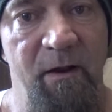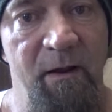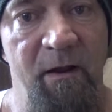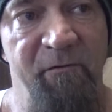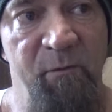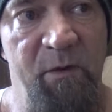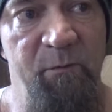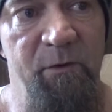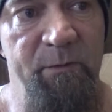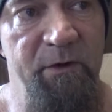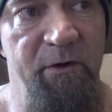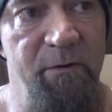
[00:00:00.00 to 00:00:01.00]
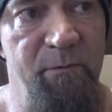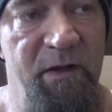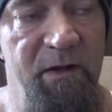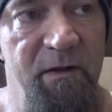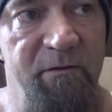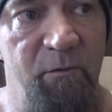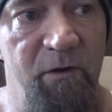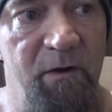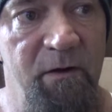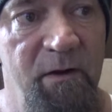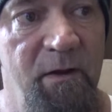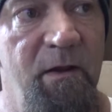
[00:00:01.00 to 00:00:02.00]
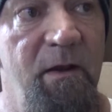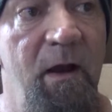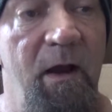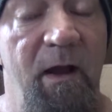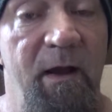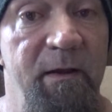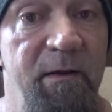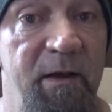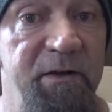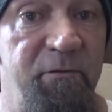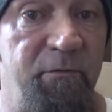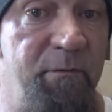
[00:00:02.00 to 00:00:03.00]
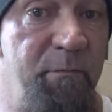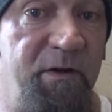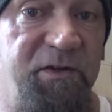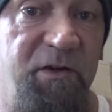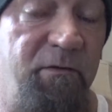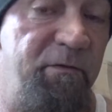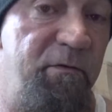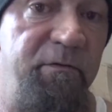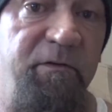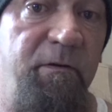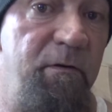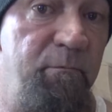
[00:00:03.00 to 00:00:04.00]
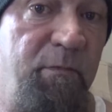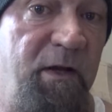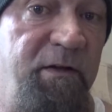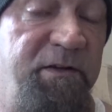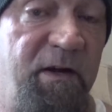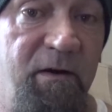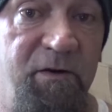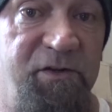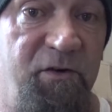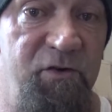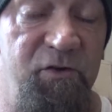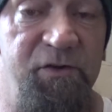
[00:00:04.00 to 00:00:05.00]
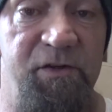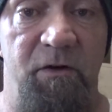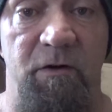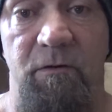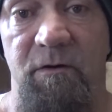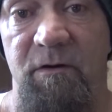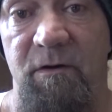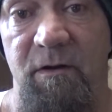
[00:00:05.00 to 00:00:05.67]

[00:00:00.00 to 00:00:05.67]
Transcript: I remember a period in my life where I had to rid myself of uh, my entire social circle